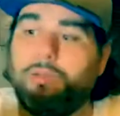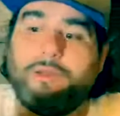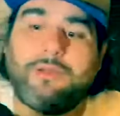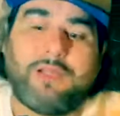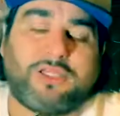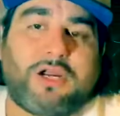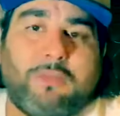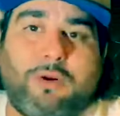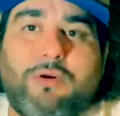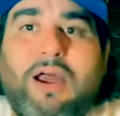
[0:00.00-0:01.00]
The
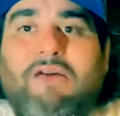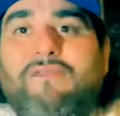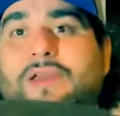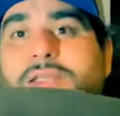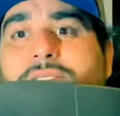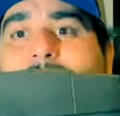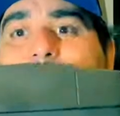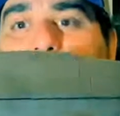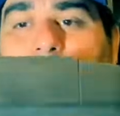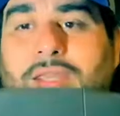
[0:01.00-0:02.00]
TurboGrafx
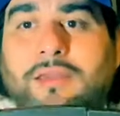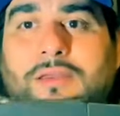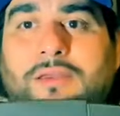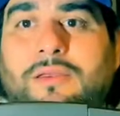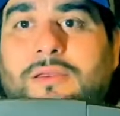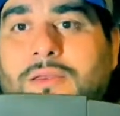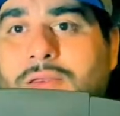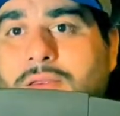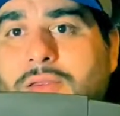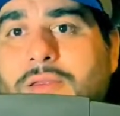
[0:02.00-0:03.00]
16
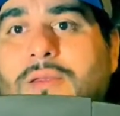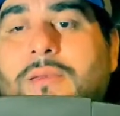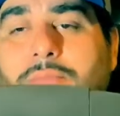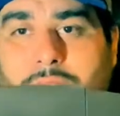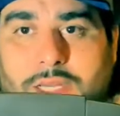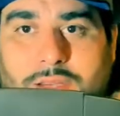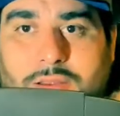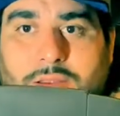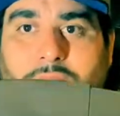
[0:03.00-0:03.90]
Mini.